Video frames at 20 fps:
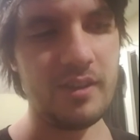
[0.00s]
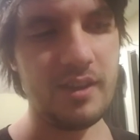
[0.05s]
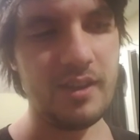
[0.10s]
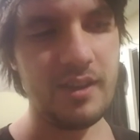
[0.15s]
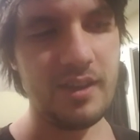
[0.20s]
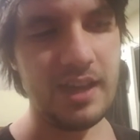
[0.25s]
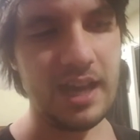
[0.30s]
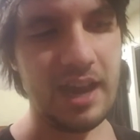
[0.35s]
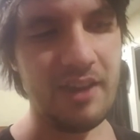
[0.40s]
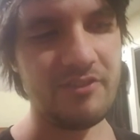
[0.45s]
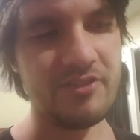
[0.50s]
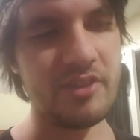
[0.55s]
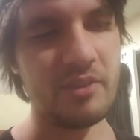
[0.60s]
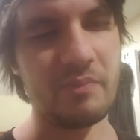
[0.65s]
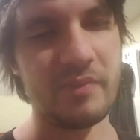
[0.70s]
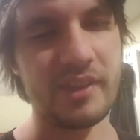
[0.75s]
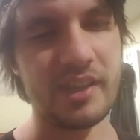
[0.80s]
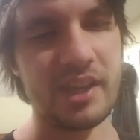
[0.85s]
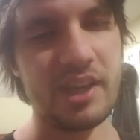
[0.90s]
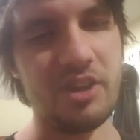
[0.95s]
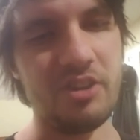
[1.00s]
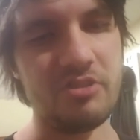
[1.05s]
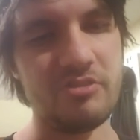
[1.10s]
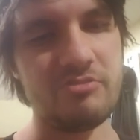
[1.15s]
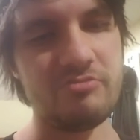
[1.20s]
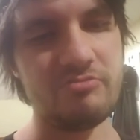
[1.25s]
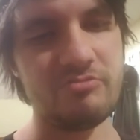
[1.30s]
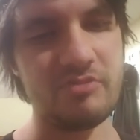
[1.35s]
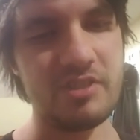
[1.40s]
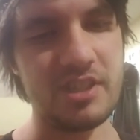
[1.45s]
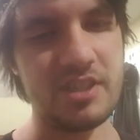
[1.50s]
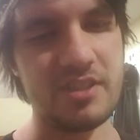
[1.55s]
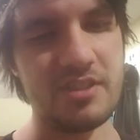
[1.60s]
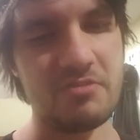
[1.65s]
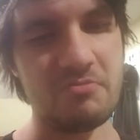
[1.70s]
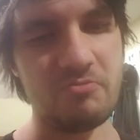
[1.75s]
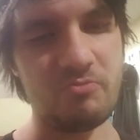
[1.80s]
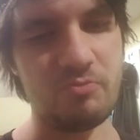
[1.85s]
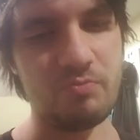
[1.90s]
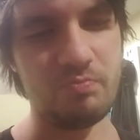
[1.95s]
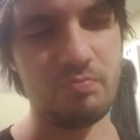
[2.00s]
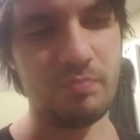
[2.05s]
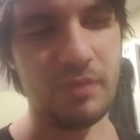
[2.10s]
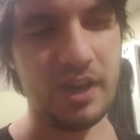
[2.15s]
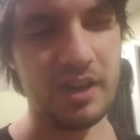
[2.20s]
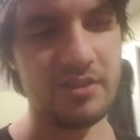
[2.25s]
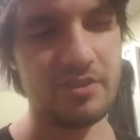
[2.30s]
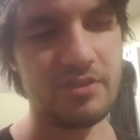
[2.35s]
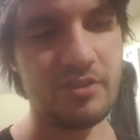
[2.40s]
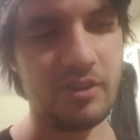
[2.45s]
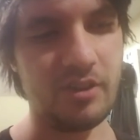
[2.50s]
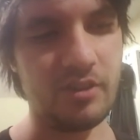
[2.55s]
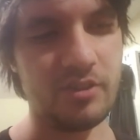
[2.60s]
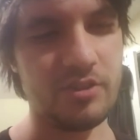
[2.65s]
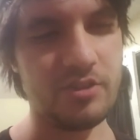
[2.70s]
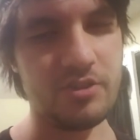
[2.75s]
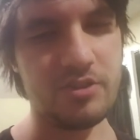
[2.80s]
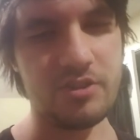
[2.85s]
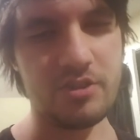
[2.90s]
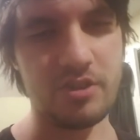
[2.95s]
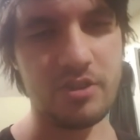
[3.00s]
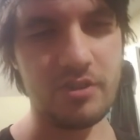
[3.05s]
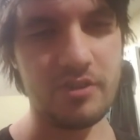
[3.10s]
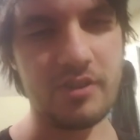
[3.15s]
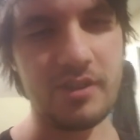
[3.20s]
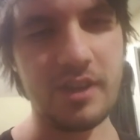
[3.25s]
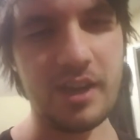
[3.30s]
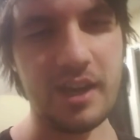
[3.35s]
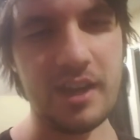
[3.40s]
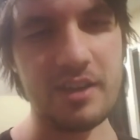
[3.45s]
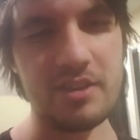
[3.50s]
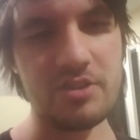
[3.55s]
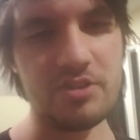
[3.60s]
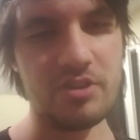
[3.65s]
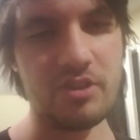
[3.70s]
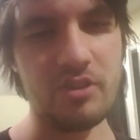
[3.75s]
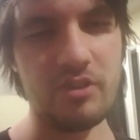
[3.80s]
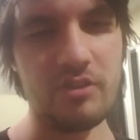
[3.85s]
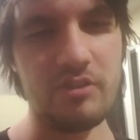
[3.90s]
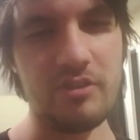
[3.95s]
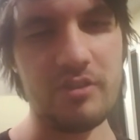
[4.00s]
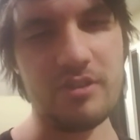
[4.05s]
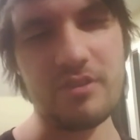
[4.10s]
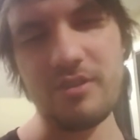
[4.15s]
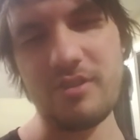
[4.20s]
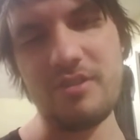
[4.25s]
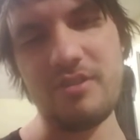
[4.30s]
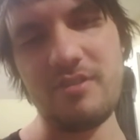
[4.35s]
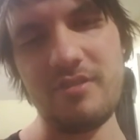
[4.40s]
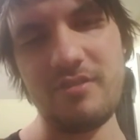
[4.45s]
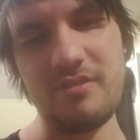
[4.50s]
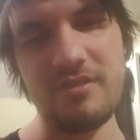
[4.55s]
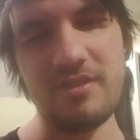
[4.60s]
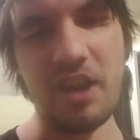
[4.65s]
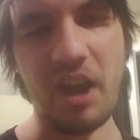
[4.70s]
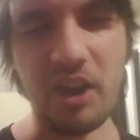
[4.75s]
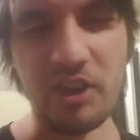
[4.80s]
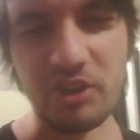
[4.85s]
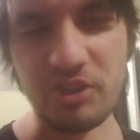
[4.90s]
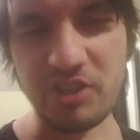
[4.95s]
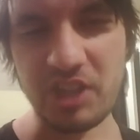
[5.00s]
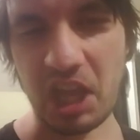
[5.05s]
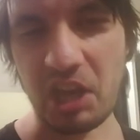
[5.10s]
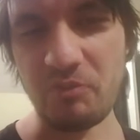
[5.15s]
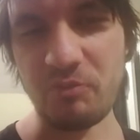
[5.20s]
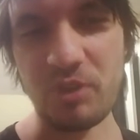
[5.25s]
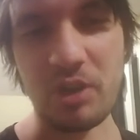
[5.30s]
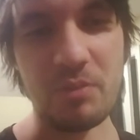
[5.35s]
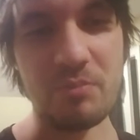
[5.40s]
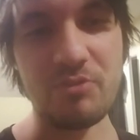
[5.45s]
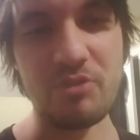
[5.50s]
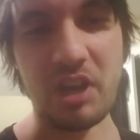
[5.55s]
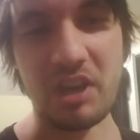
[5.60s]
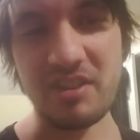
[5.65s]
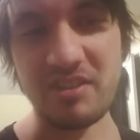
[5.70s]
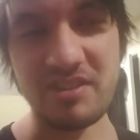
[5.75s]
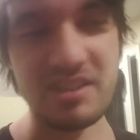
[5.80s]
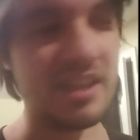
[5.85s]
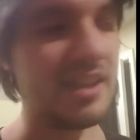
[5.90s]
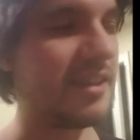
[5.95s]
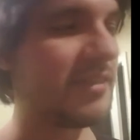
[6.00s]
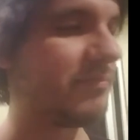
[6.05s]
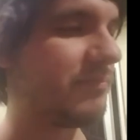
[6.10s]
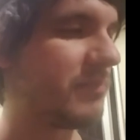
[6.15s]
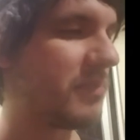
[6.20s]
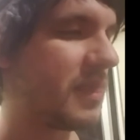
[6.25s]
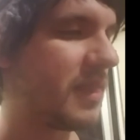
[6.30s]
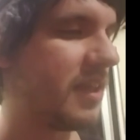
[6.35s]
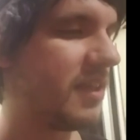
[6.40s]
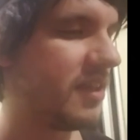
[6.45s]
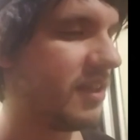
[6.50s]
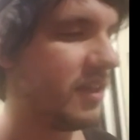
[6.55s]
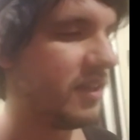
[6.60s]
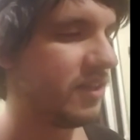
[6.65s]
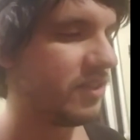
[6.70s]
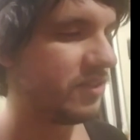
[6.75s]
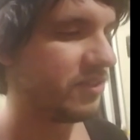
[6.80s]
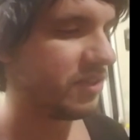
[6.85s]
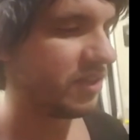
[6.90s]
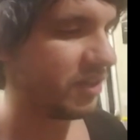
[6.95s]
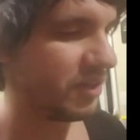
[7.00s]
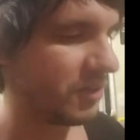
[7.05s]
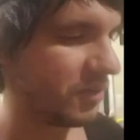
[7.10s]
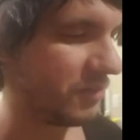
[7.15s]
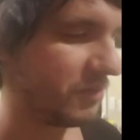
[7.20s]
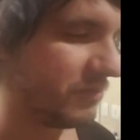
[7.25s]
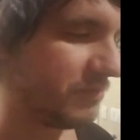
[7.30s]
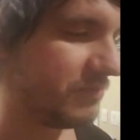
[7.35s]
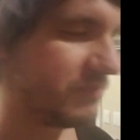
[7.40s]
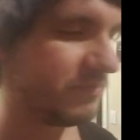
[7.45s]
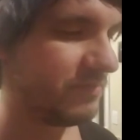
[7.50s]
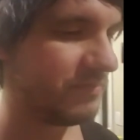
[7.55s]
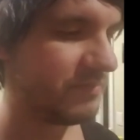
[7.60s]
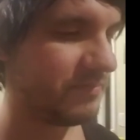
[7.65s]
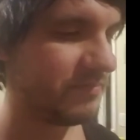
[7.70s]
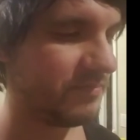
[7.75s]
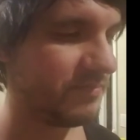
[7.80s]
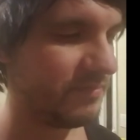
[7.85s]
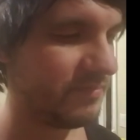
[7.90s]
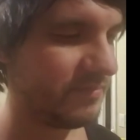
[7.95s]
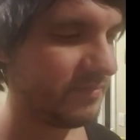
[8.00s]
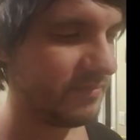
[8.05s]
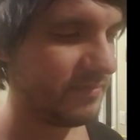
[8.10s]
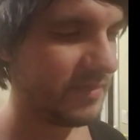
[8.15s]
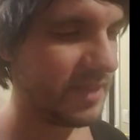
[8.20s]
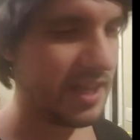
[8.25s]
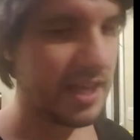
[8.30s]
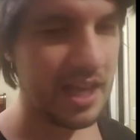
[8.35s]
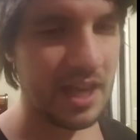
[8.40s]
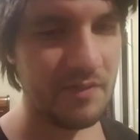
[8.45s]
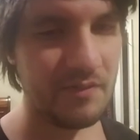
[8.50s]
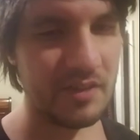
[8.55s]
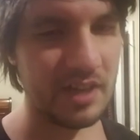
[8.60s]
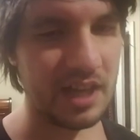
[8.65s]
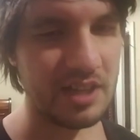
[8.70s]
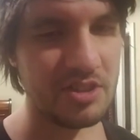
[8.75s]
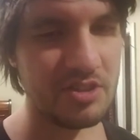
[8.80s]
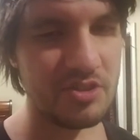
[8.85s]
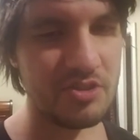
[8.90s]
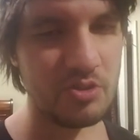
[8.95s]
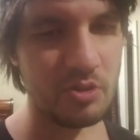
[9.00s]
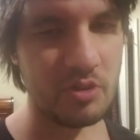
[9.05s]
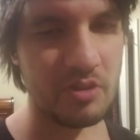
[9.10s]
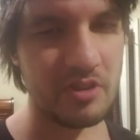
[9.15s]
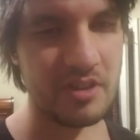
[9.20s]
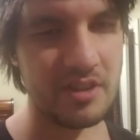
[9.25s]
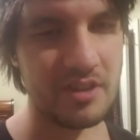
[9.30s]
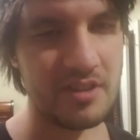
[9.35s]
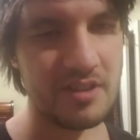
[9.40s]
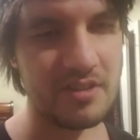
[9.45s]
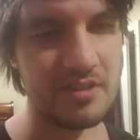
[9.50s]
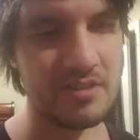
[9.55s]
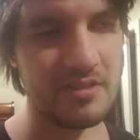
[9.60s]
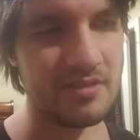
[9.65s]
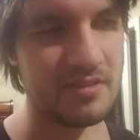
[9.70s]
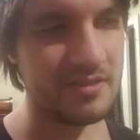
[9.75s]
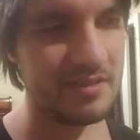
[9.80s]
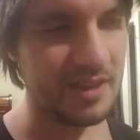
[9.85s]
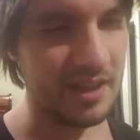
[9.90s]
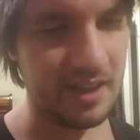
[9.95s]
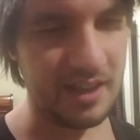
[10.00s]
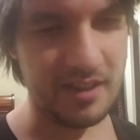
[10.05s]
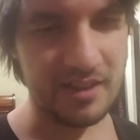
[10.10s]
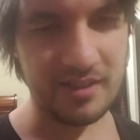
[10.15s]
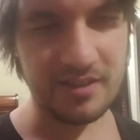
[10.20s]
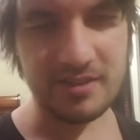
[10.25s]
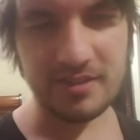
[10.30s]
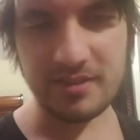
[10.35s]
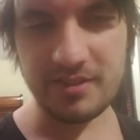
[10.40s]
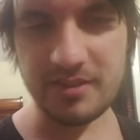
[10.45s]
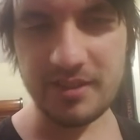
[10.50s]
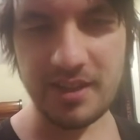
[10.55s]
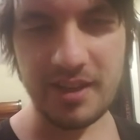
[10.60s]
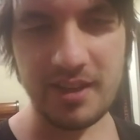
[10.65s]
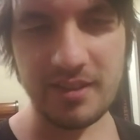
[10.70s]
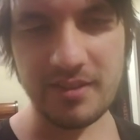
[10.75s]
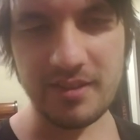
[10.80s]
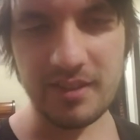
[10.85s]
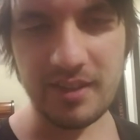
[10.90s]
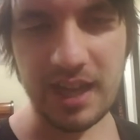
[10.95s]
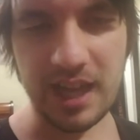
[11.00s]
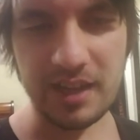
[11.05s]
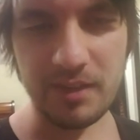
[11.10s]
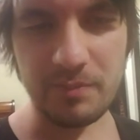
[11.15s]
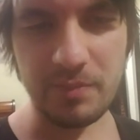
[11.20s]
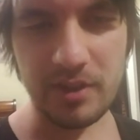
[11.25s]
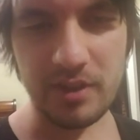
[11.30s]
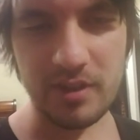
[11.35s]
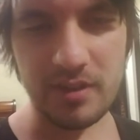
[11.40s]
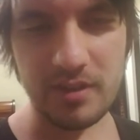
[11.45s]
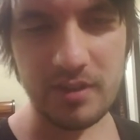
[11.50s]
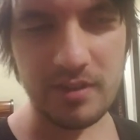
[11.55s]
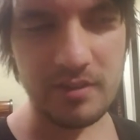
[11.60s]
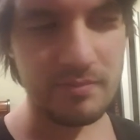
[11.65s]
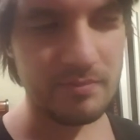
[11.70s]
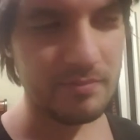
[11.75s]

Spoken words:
have something else read my thoughts to you guys so you can understand what I'm trying to say. So if you guys enjoyed it, then hit the like button,